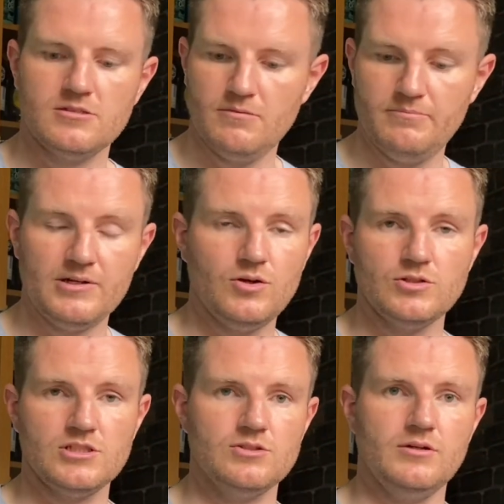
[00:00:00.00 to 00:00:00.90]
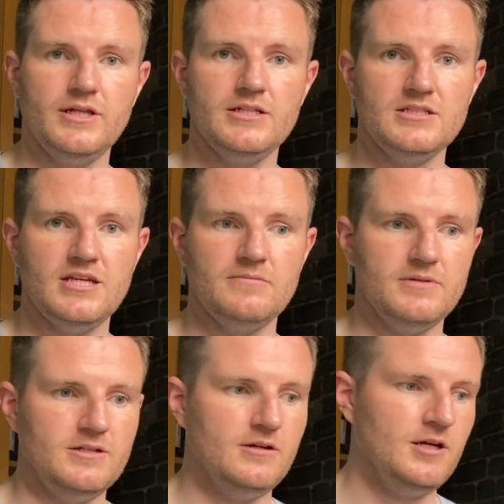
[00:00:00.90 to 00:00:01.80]
Because it's not an age
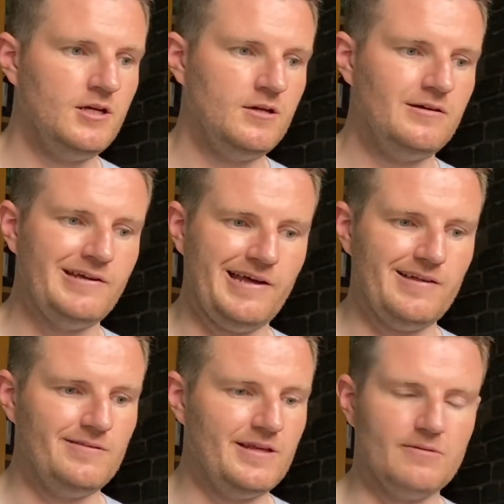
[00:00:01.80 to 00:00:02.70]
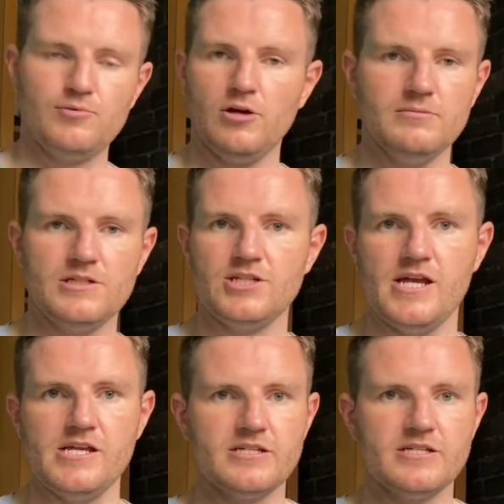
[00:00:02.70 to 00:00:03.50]
statement, they could probably change.